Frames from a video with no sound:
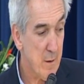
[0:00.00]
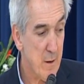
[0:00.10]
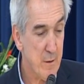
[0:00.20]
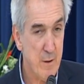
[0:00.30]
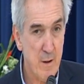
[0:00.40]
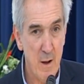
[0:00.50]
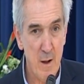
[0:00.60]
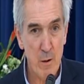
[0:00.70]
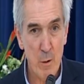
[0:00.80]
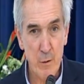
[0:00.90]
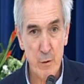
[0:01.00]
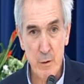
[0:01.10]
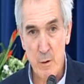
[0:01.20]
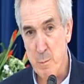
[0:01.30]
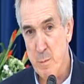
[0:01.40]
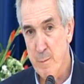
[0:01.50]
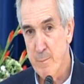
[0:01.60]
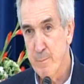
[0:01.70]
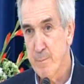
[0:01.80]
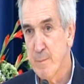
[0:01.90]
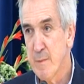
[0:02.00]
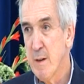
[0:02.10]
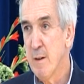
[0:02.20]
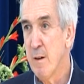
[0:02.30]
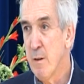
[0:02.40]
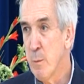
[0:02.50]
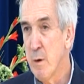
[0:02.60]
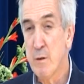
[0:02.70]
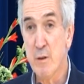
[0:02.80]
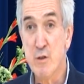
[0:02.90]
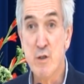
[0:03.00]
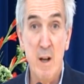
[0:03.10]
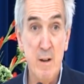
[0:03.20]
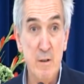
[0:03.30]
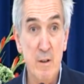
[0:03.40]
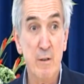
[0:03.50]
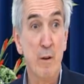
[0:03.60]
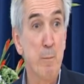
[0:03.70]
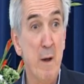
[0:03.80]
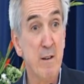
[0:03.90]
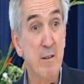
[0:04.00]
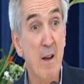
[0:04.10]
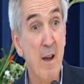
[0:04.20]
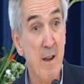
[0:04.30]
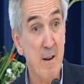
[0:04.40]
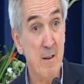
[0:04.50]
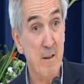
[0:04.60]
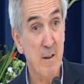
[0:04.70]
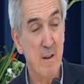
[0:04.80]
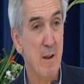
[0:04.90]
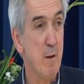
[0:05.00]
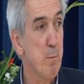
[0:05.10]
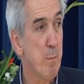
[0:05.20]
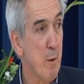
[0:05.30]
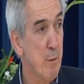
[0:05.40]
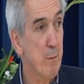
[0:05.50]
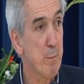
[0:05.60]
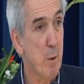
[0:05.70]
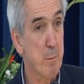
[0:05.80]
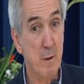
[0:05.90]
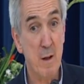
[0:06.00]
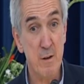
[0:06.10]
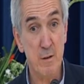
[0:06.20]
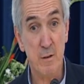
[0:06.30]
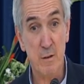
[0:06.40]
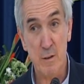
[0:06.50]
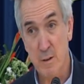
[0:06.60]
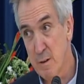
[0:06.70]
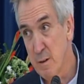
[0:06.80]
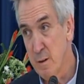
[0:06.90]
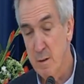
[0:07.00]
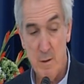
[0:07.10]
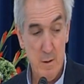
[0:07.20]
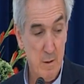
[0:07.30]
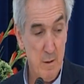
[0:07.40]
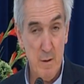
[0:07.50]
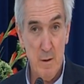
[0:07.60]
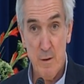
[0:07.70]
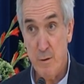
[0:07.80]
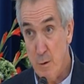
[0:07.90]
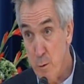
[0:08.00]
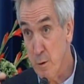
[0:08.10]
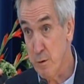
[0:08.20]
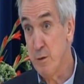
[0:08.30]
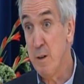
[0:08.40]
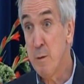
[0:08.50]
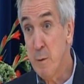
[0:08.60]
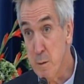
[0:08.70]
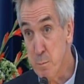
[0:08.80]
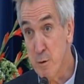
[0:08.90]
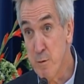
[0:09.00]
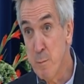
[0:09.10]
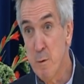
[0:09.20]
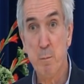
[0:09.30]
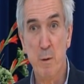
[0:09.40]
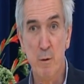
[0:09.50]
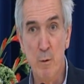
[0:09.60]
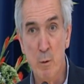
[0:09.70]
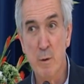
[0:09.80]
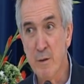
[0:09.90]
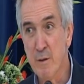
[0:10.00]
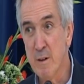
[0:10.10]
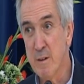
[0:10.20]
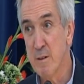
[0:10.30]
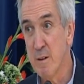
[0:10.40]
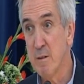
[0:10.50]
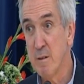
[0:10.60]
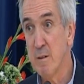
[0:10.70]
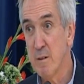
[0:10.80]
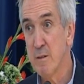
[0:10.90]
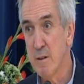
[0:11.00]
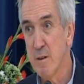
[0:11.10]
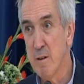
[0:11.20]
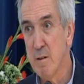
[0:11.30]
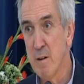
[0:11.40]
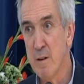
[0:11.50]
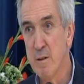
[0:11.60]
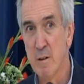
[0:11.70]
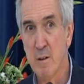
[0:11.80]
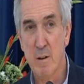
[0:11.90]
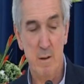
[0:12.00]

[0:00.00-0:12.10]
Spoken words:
There's the NOS group. In other words, the changes are maintained in both populations. There's no continuing improvement, but nor is there deterioration.